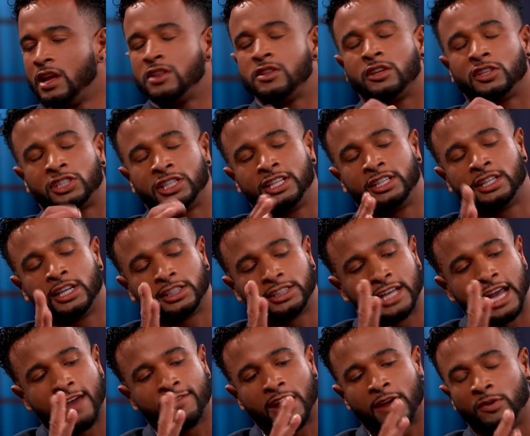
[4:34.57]
Does she
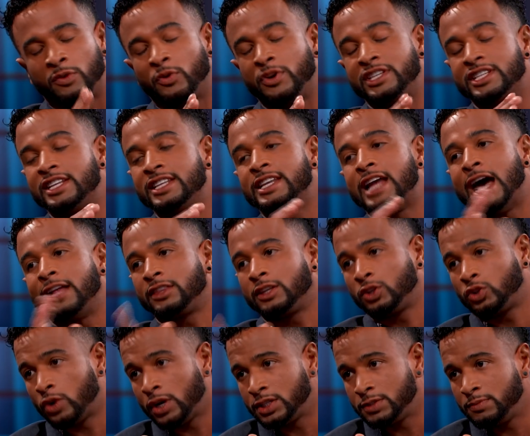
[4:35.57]
have every reason not to
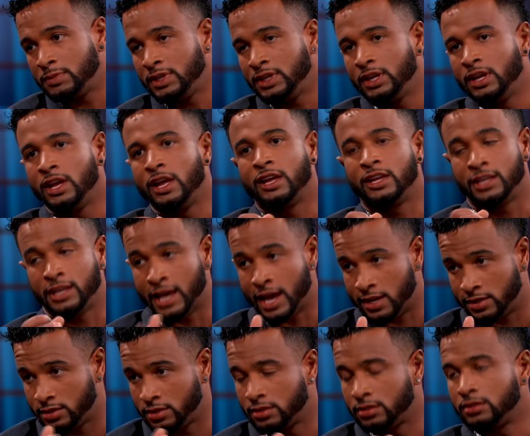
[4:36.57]
trust me?
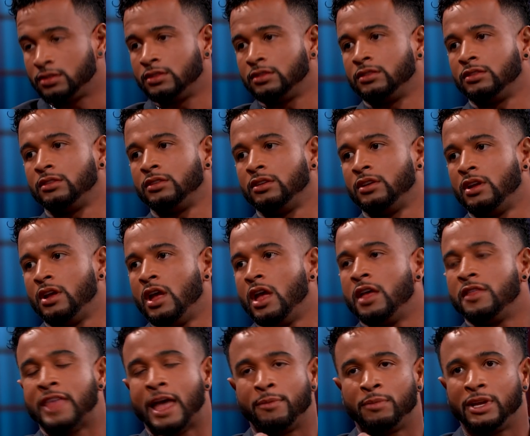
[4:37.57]
Yes. Well, what does that mean?
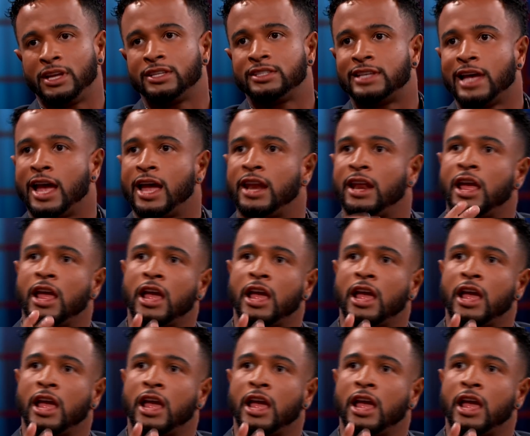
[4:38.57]
That means that...